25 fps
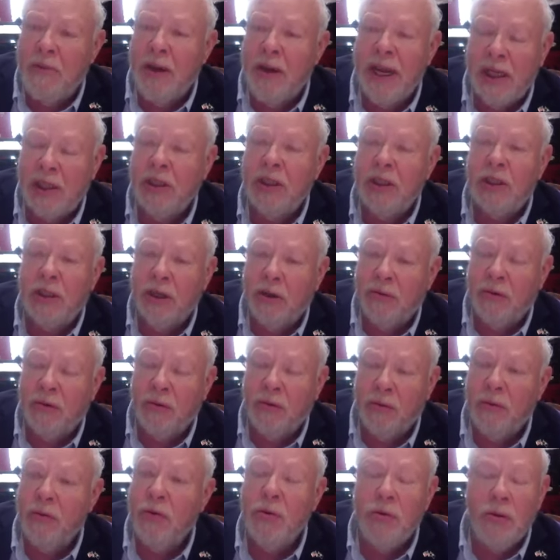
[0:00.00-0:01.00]
basis of
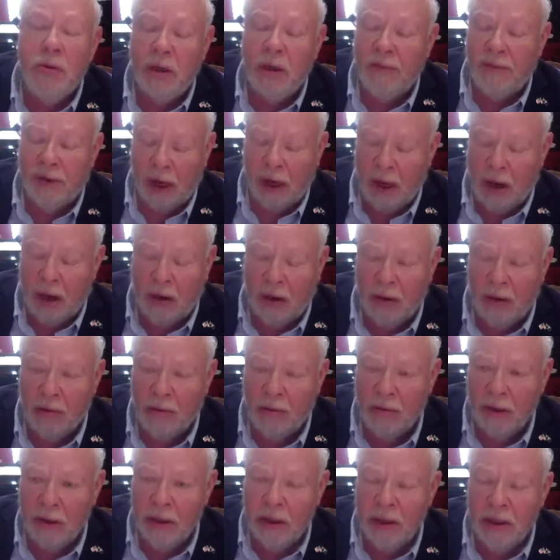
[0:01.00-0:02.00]
the rule of law
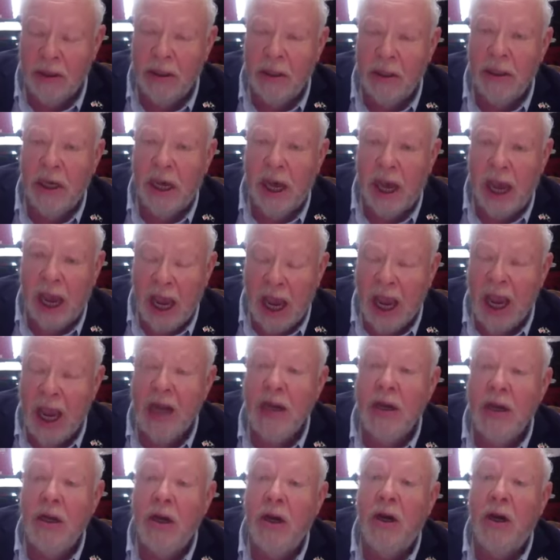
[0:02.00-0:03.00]
and